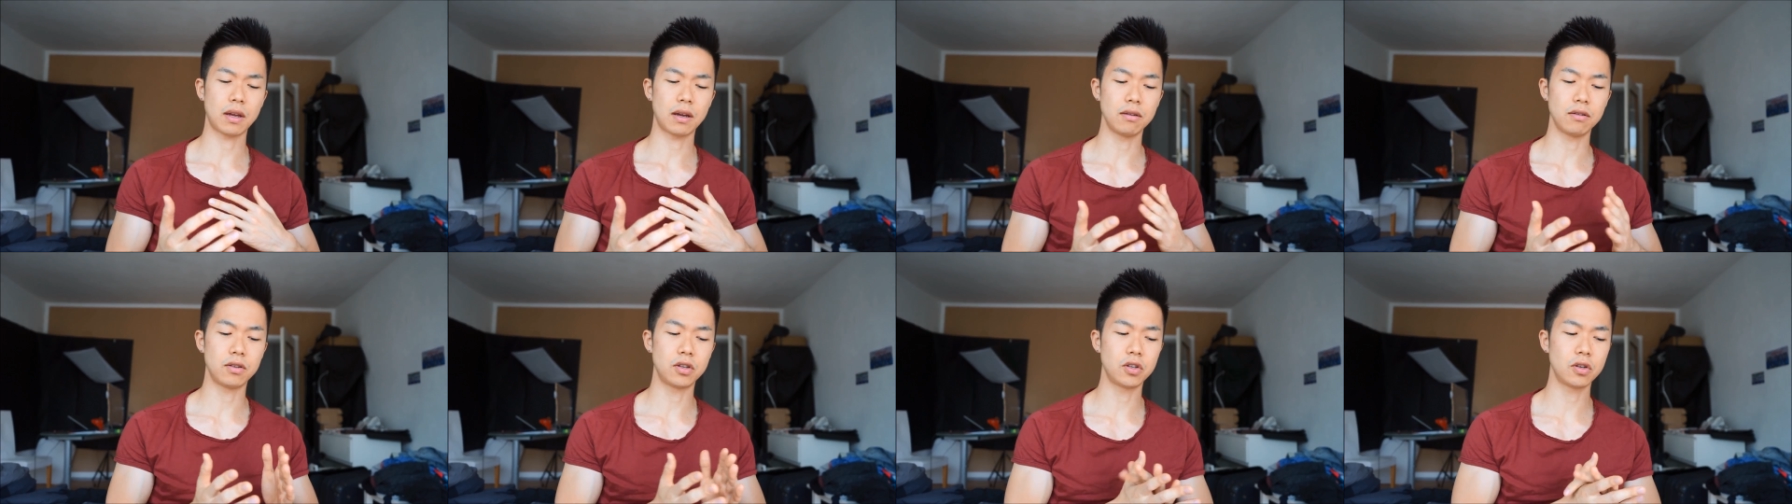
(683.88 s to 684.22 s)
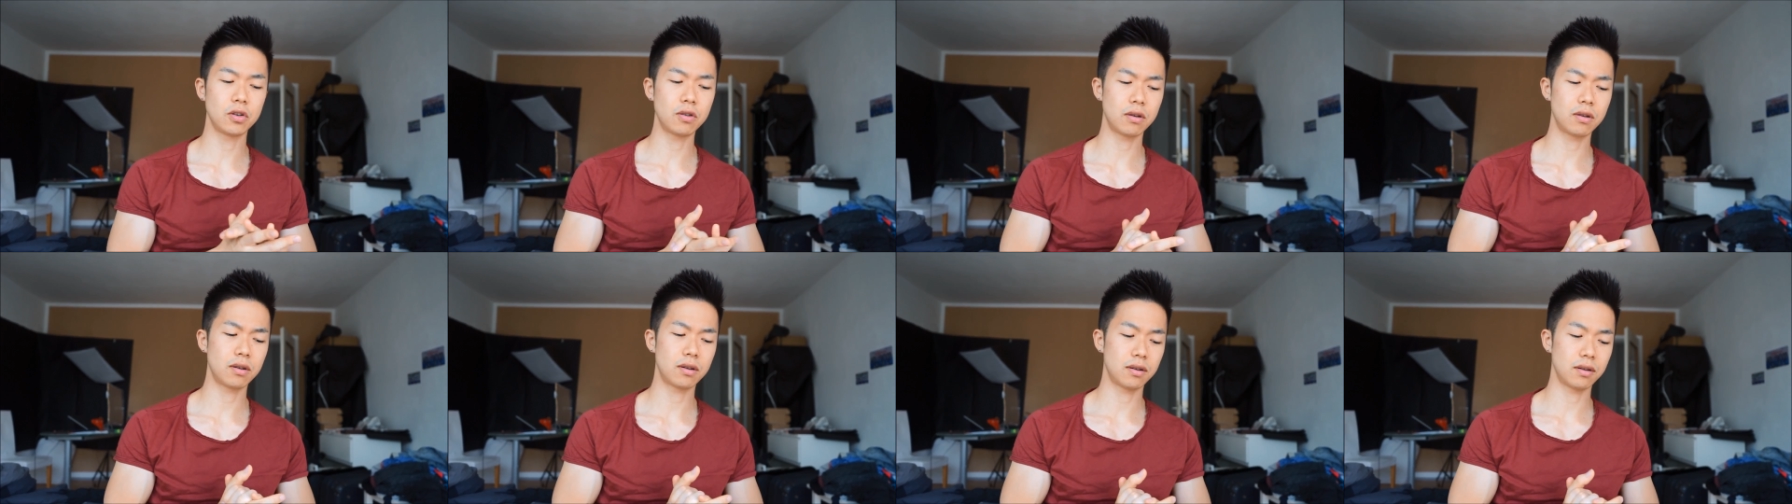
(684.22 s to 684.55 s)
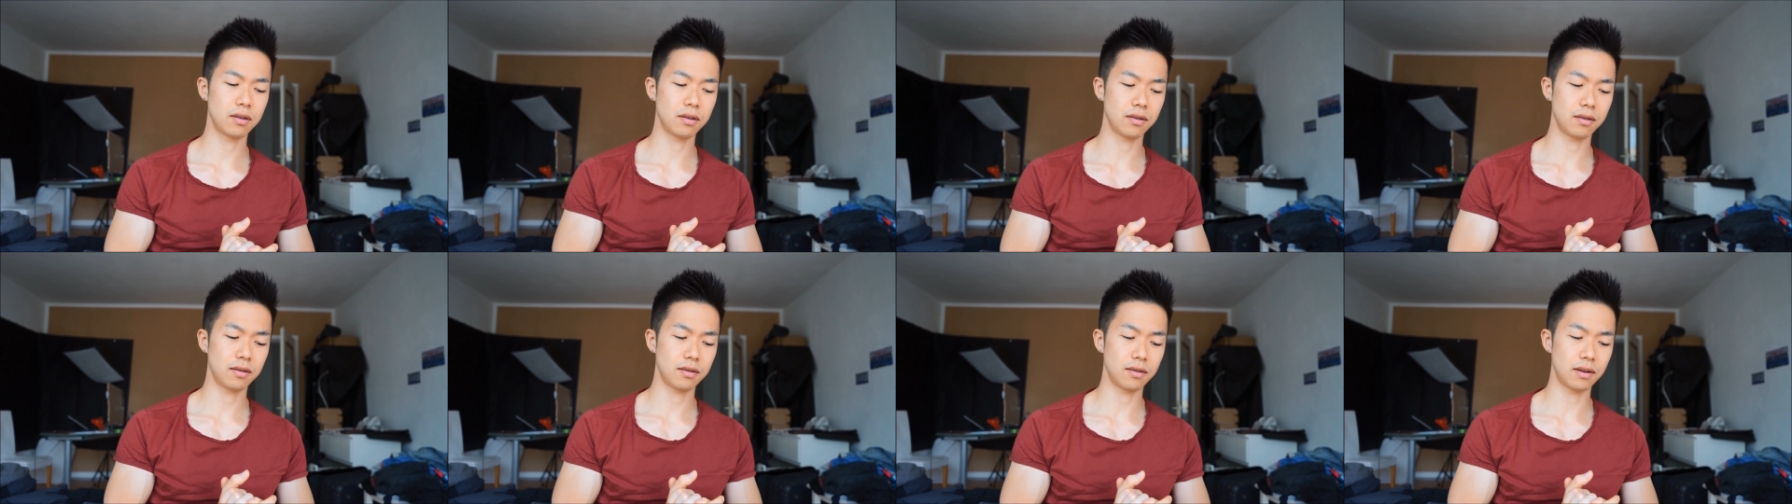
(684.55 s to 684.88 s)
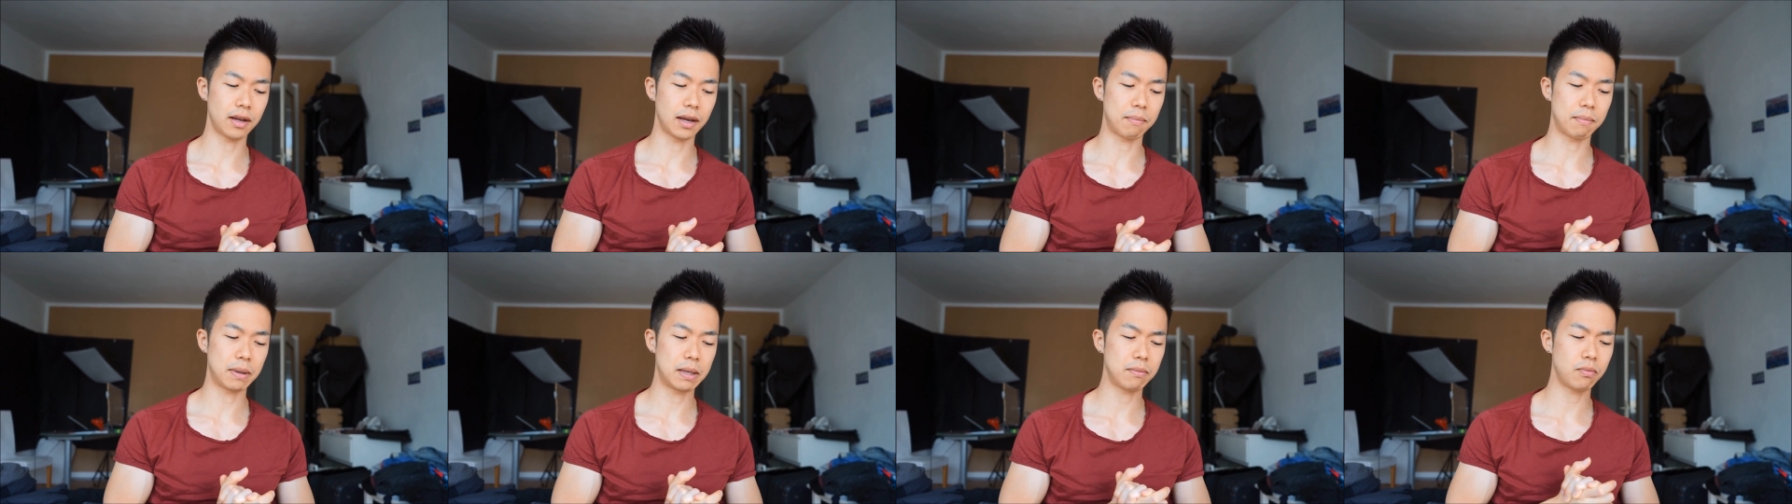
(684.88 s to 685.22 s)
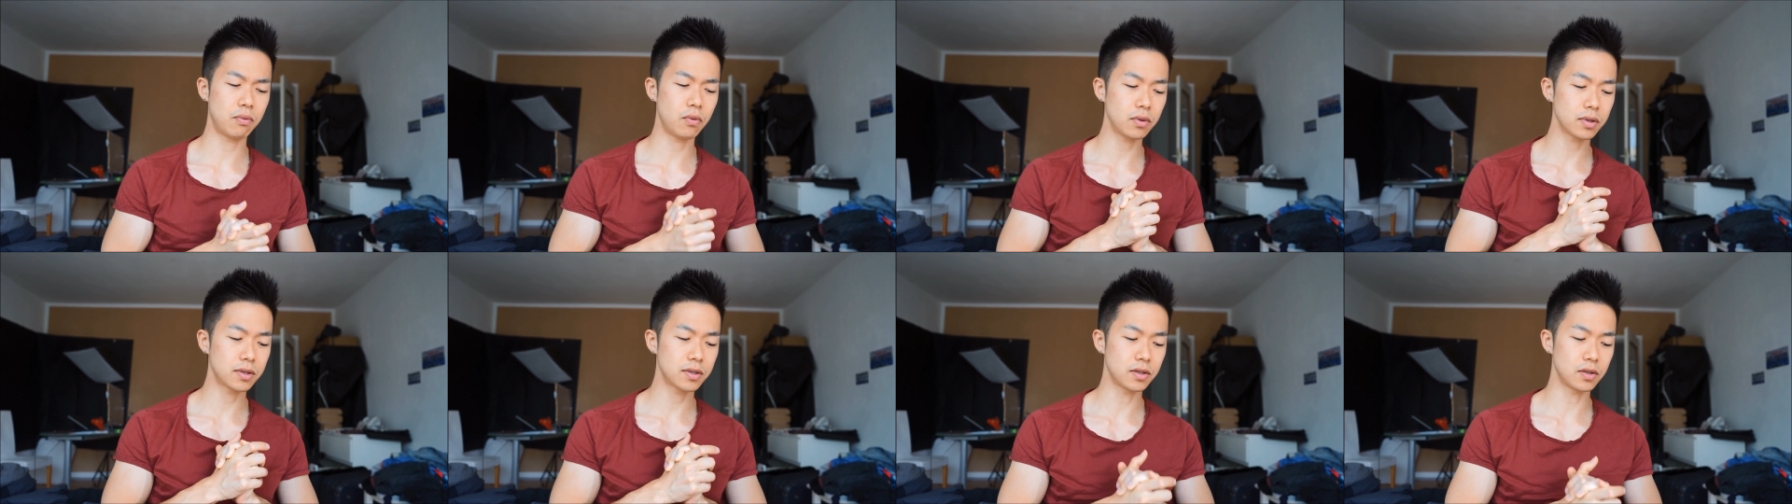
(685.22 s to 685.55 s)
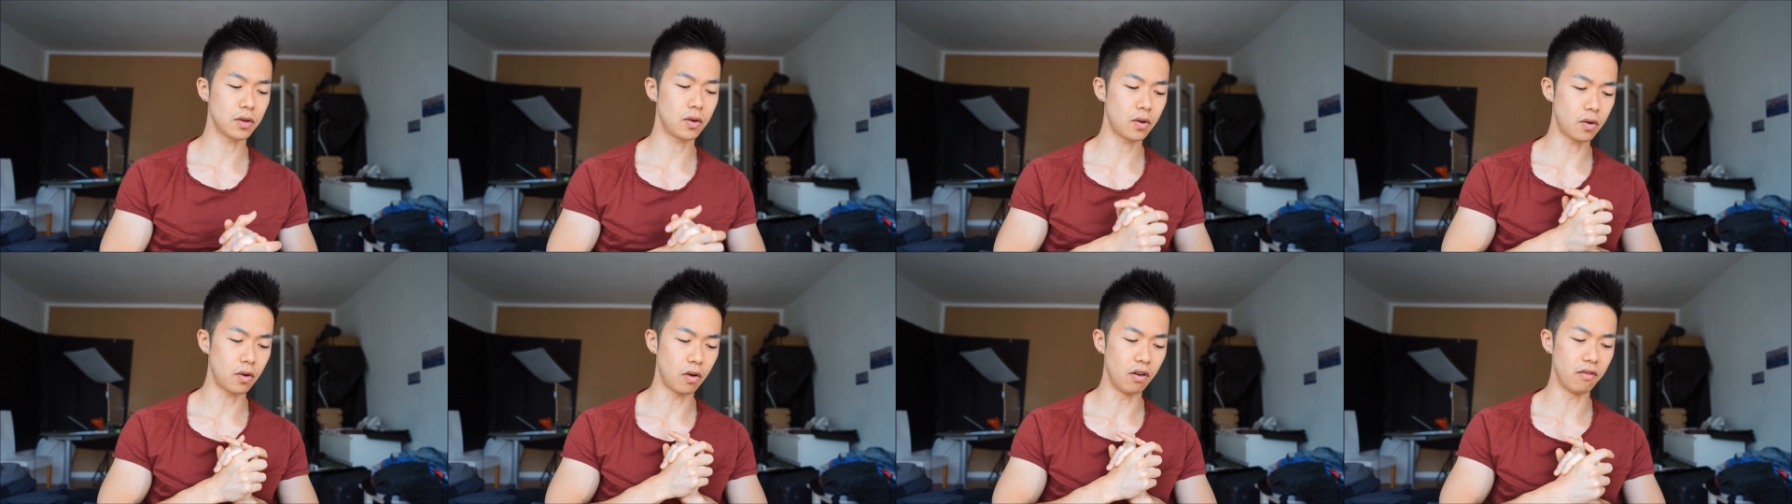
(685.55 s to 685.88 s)
if you're like people are
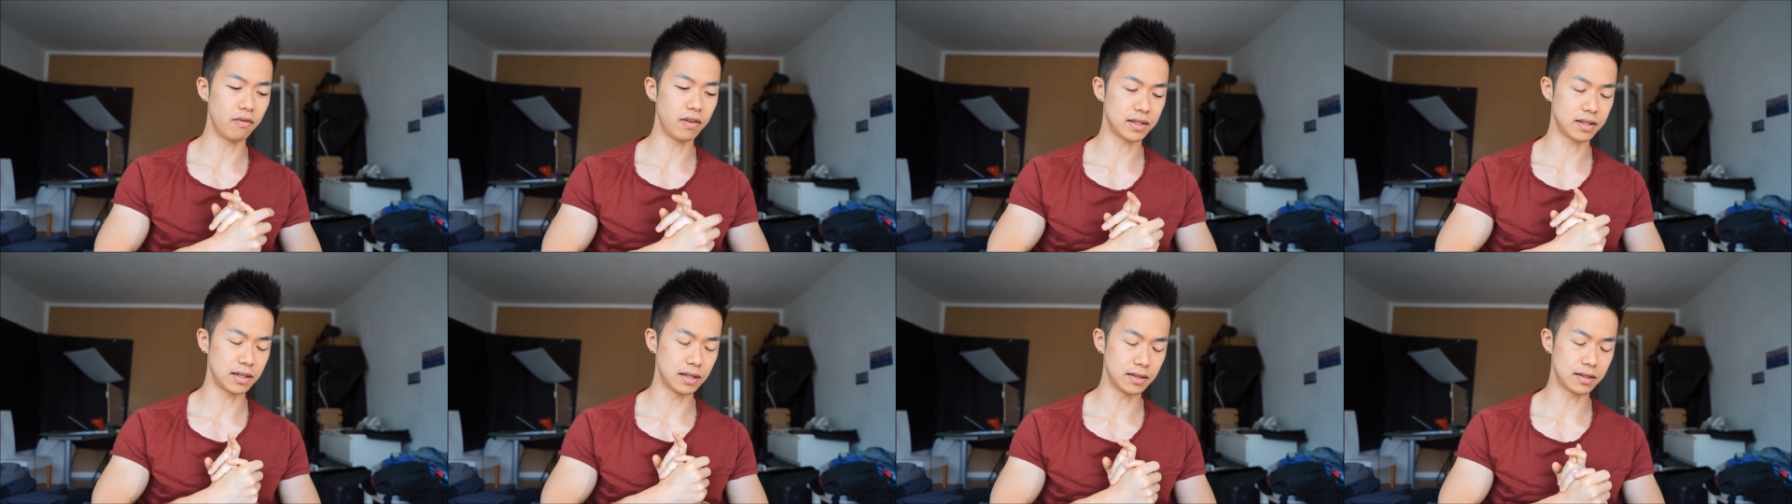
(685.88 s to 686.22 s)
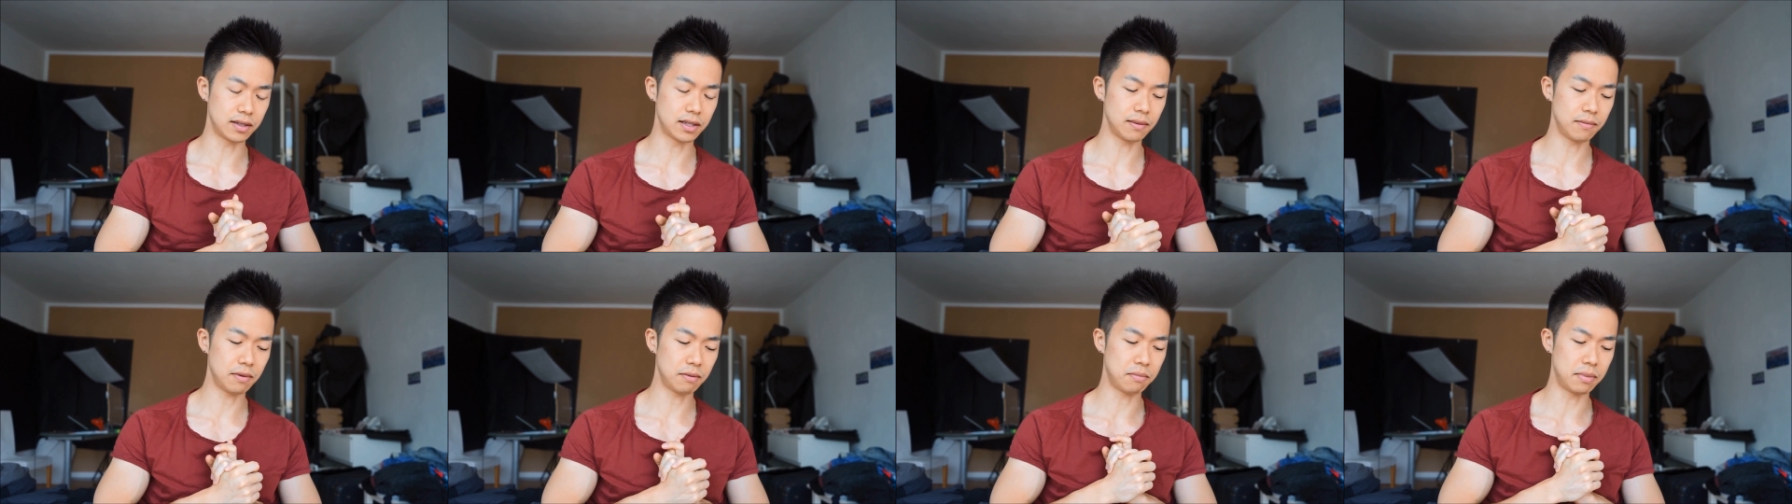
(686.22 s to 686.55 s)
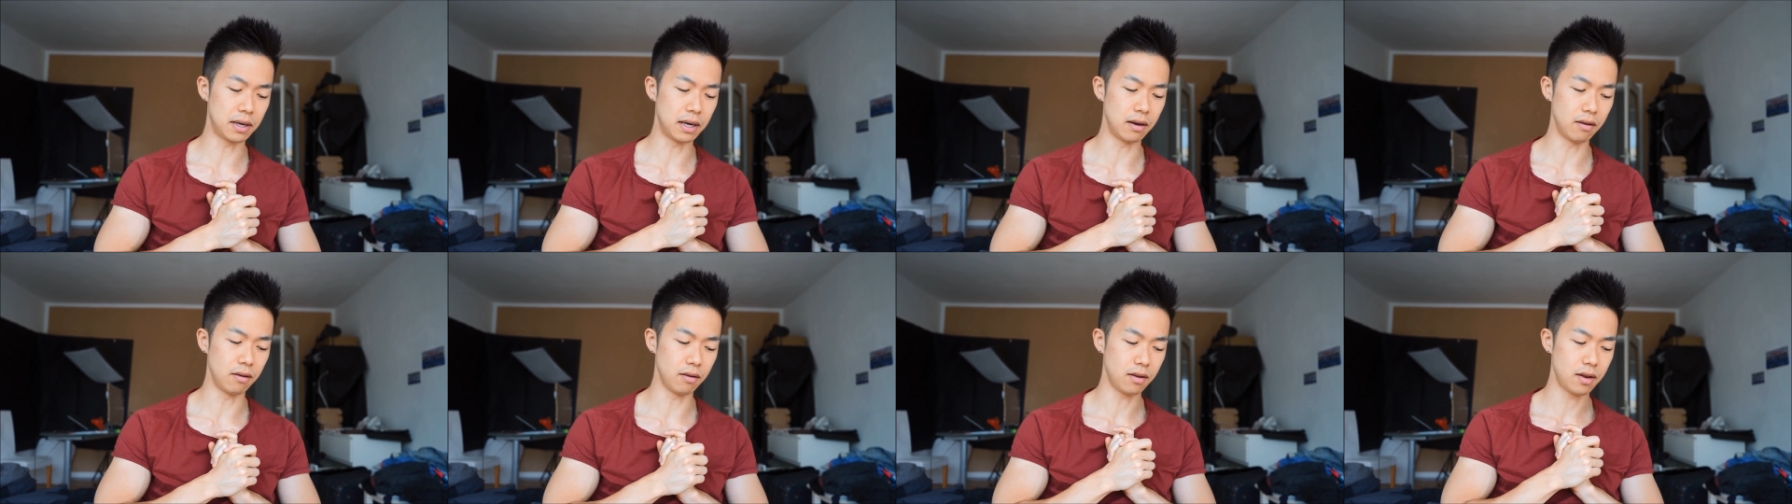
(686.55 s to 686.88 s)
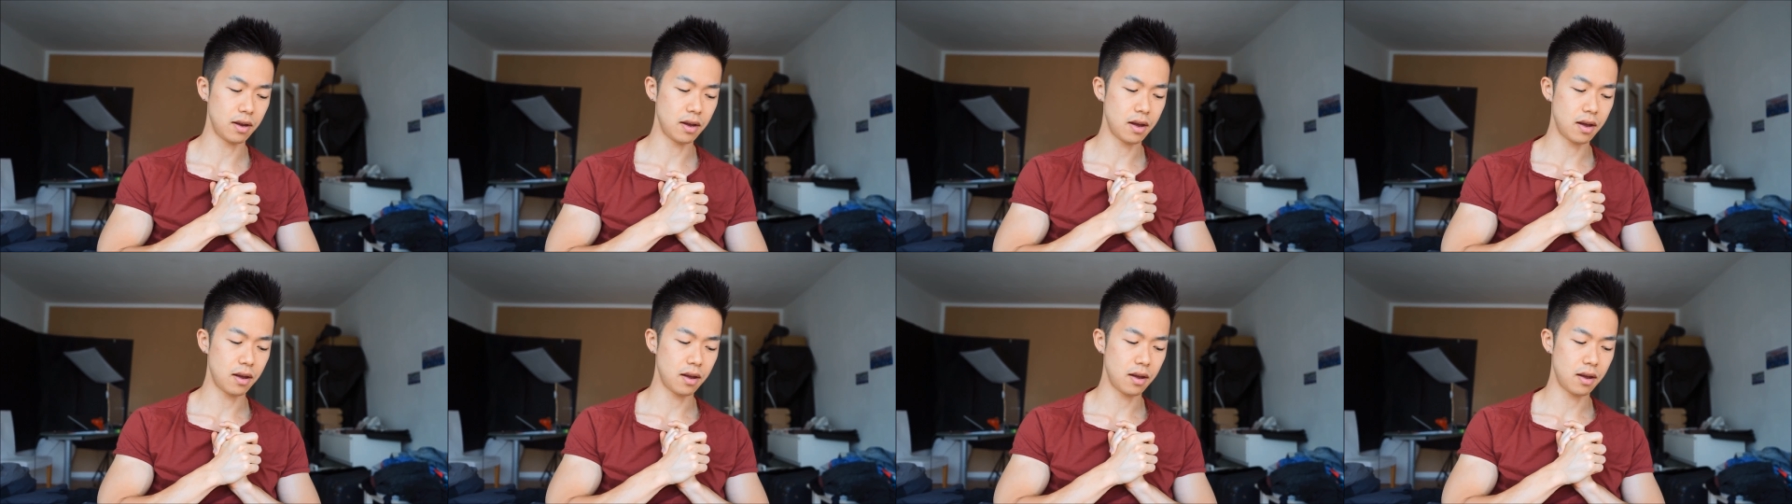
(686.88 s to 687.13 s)
so oversensitive about